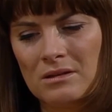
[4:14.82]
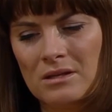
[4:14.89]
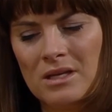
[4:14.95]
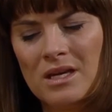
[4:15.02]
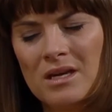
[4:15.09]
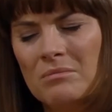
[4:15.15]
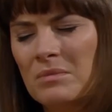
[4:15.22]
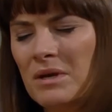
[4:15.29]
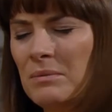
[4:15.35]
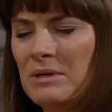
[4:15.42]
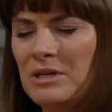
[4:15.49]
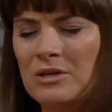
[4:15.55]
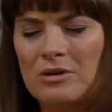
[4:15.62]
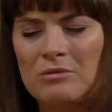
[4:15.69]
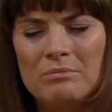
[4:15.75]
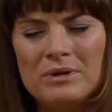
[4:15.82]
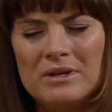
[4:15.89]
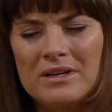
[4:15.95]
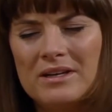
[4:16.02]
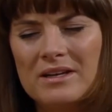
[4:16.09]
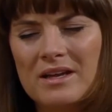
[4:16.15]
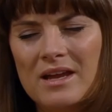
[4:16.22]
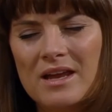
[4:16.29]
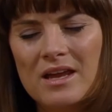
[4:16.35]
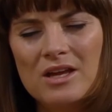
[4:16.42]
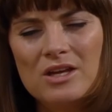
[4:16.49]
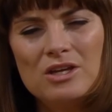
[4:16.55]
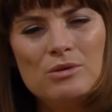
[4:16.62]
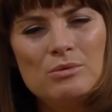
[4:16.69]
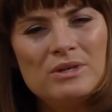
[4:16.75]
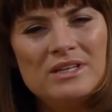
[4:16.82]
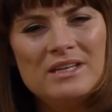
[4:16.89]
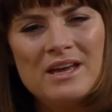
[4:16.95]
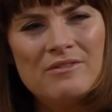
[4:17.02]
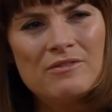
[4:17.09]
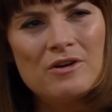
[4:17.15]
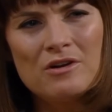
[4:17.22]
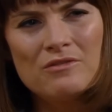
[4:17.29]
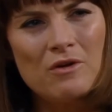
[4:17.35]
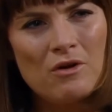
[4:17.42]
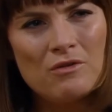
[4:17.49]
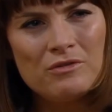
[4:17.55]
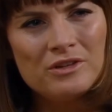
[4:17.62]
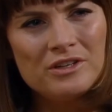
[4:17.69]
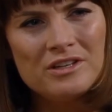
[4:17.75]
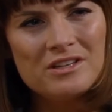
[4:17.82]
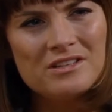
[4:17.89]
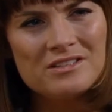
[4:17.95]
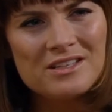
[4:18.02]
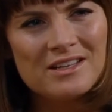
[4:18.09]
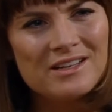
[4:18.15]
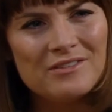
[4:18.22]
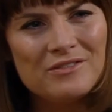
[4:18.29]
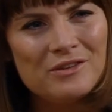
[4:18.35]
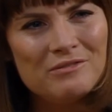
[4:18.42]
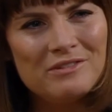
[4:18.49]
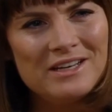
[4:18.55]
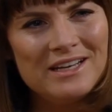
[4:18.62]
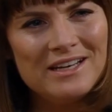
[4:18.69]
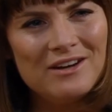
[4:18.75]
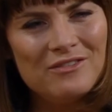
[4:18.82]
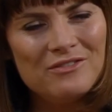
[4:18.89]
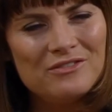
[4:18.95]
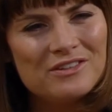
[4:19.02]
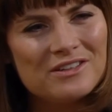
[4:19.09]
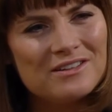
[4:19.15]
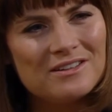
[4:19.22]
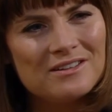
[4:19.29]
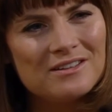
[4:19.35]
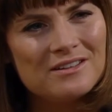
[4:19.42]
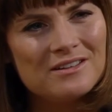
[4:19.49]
Yeah, maybe not, but you would never have offered her this deal if you really loved her.